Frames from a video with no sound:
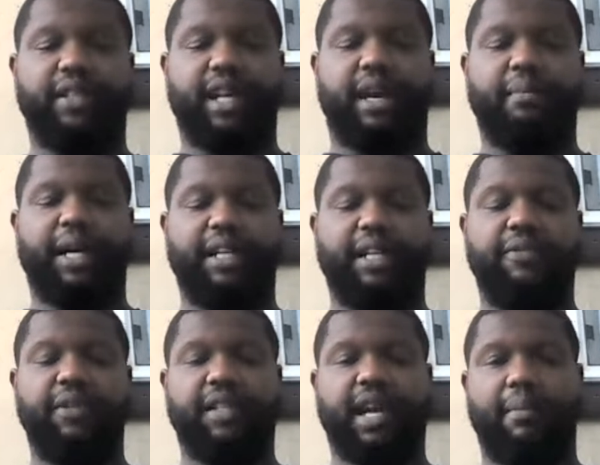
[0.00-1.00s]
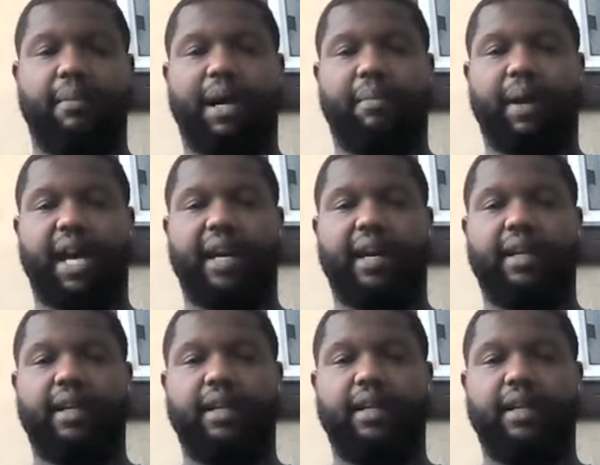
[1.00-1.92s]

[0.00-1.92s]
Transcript: It's like, my defense got my back.